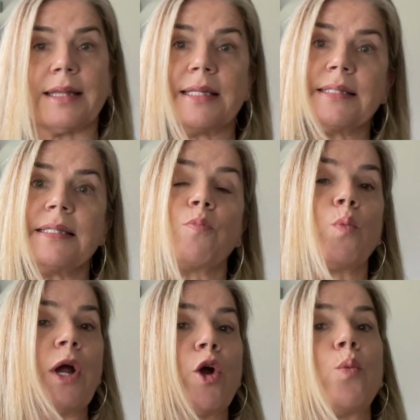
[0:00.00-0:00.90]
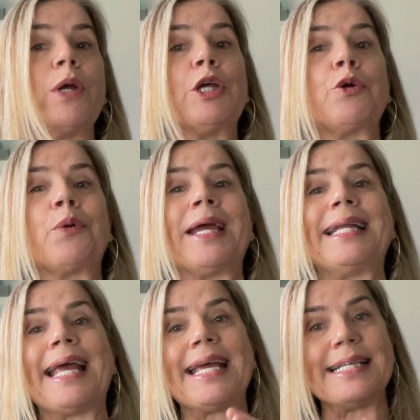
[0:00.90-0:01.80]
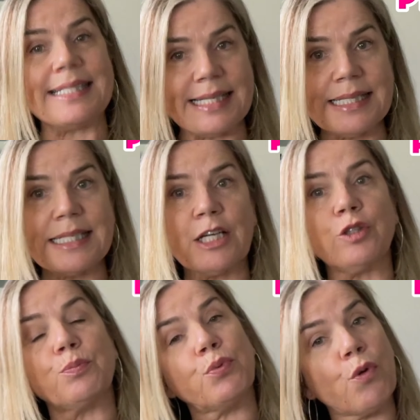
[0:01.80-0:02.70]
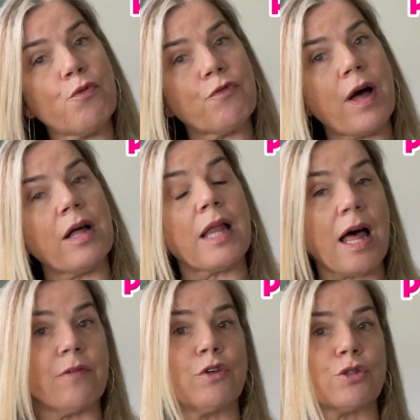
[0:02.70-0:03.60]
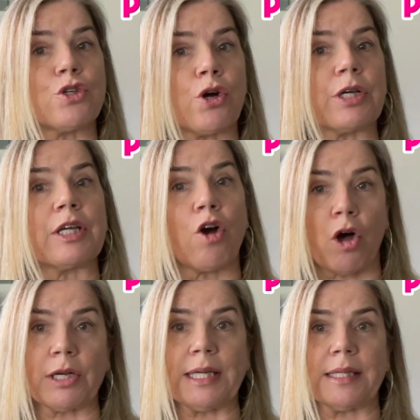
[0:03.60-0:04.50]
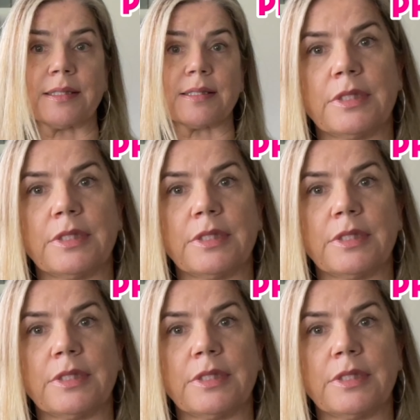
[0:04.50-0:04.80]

this is where we create a detailed profile of your target audience.